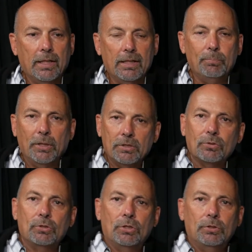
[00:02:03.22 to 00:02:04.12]
a
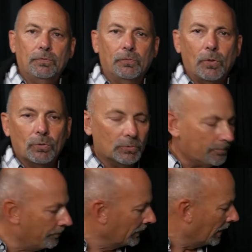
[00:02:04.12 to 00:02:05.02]
Pixel 2 phone.
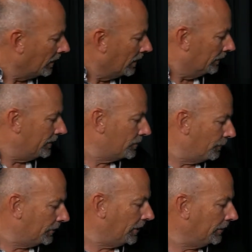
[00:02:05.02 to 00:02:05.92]
This
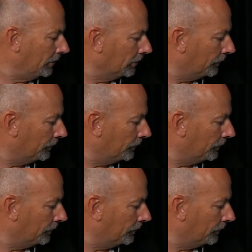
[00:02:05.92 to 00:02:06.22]
particular